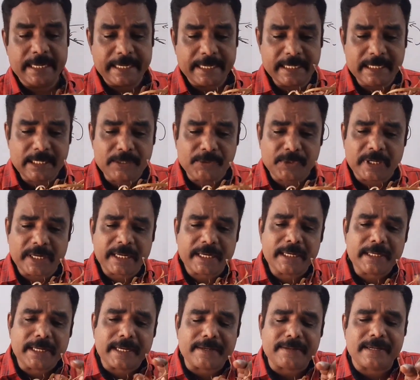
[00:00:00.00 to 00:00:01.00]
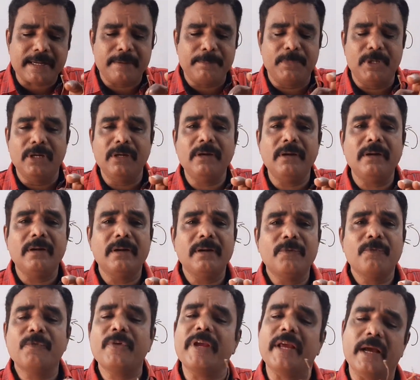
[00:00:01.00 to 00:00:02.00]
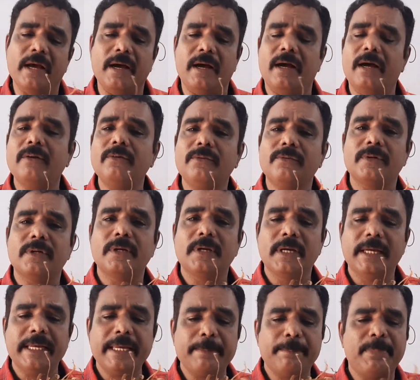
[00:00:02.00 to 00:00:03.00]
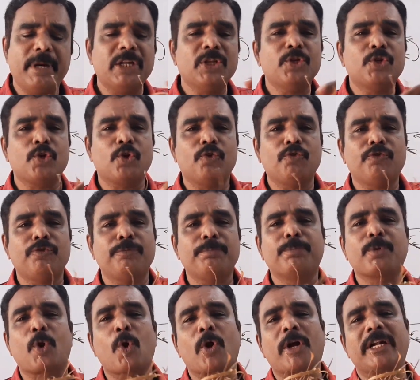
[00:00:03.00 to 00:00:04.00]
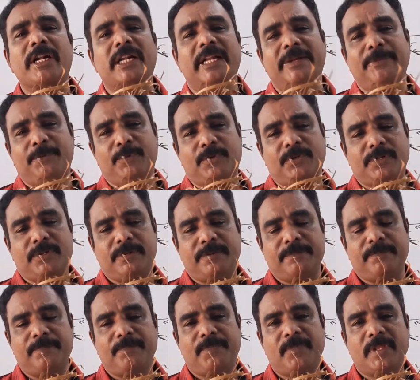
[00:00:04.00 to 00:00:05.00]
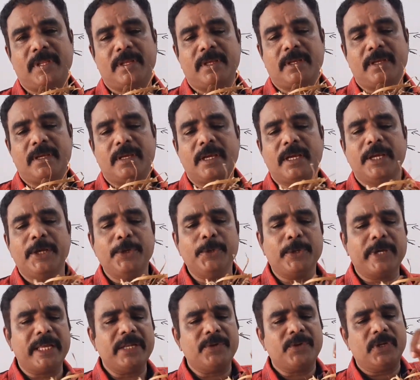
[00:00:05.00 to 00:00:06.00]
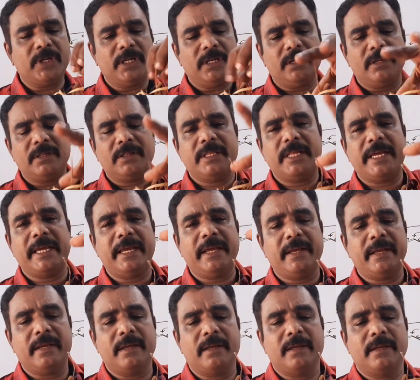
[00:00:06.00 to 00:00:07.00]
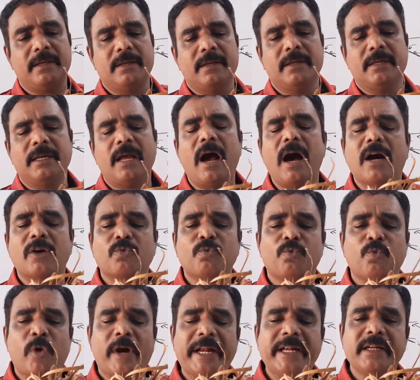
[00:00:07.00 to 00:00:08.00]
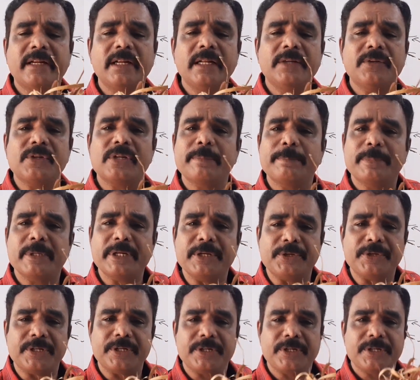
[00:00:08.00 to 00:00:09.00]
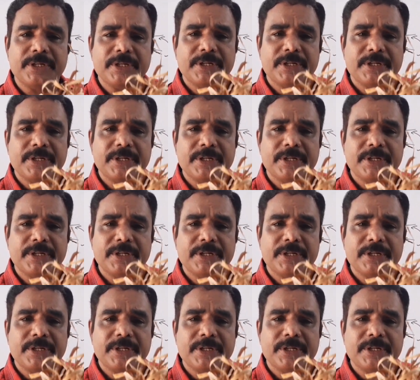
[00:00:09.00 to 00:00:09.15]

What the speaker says: In the second example, we have a bunch of broken leaves. You can see they are widely separated.